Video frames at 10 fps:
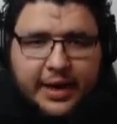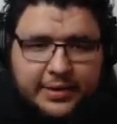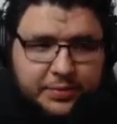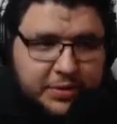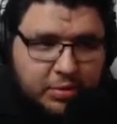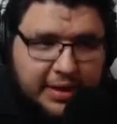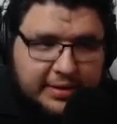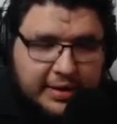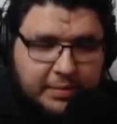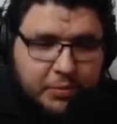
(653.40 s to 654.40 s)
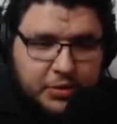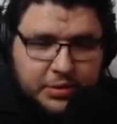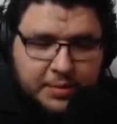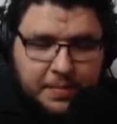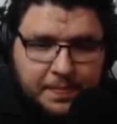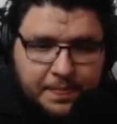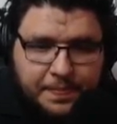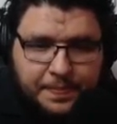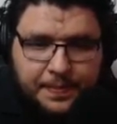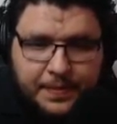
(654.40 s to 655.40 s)
this. We still got the lead, boys. Come on.
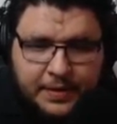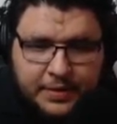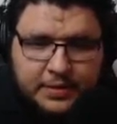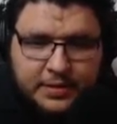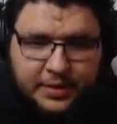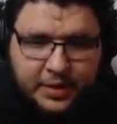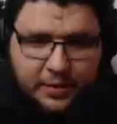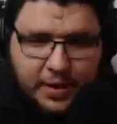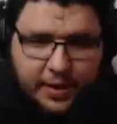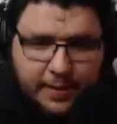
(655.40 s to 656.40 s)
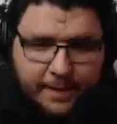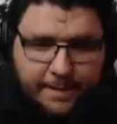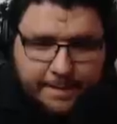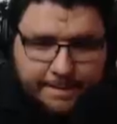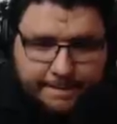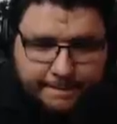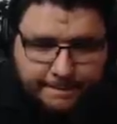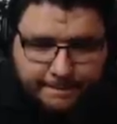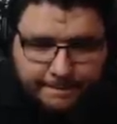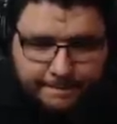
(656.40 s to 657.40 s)
Sending it right. right. Yep, yep.
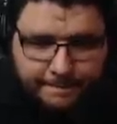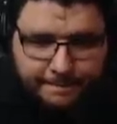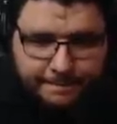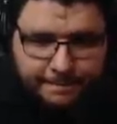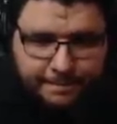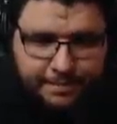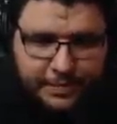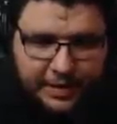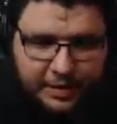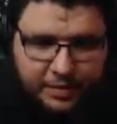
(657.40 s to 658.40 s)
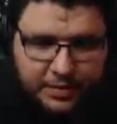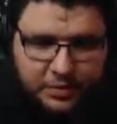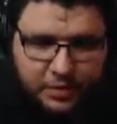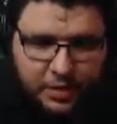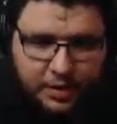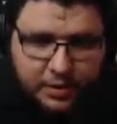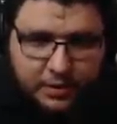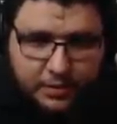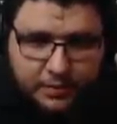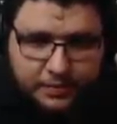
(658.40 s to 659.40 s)
A little bit too hard. One.
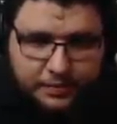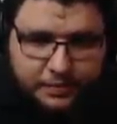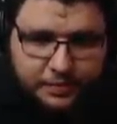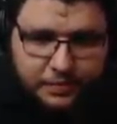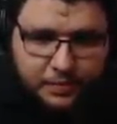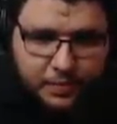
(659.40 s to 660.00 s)
No, to you,